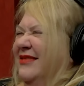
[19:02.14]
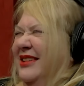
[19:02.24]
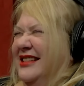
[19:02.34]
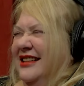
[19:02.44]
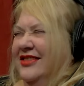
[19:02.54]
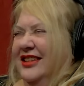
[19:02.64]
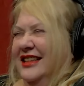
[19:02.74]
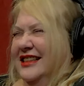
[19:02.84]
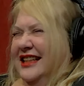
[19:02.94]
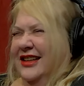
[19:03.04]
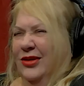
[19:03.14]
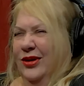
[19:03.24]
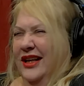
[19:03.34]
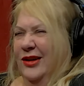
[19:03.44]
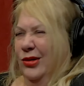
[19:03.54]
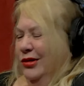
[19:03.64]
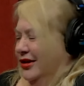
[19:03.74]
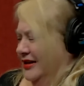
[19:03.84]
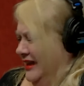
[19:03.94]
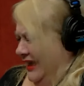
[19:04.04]
myself and it's like yeah, you don't, nothing
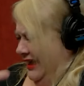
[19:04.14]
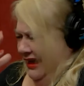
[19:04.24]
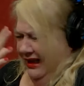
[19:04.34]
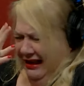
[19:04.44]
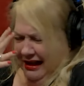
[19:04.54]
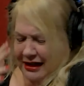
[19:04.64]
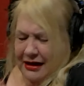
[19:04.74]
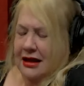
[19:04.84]
wrong with that. Yeah. Uh,